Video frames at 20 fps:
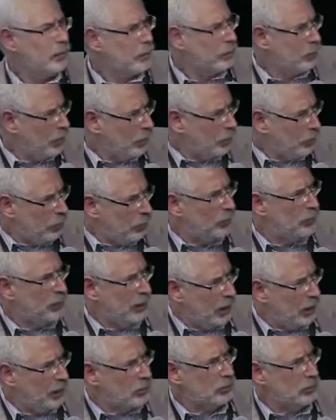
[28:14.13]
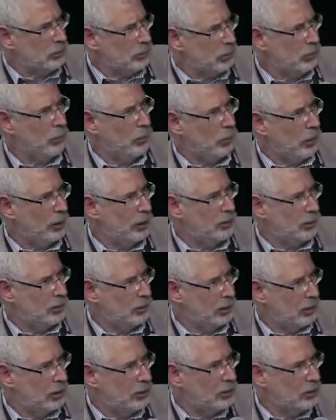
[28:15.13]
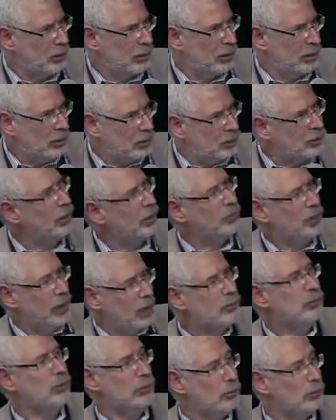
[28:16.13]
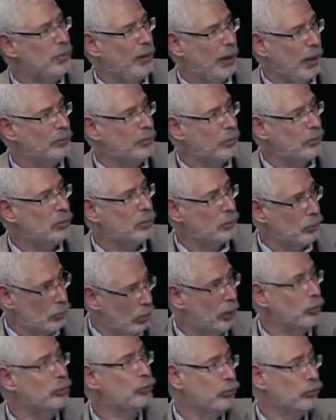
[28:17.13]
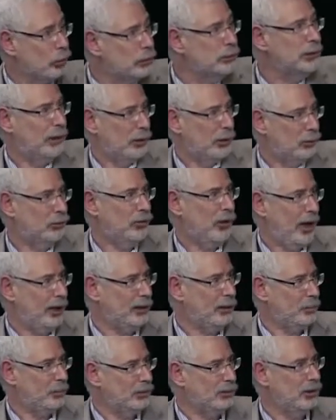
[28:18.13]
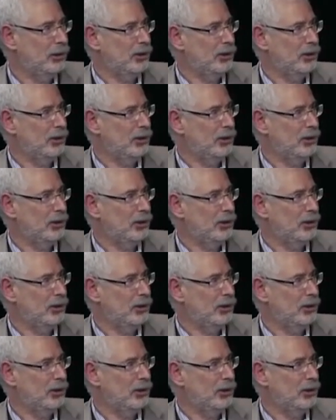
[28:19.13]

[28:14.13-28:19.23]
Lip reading: My point to answer your question is, sometimes these problems are truly intractable.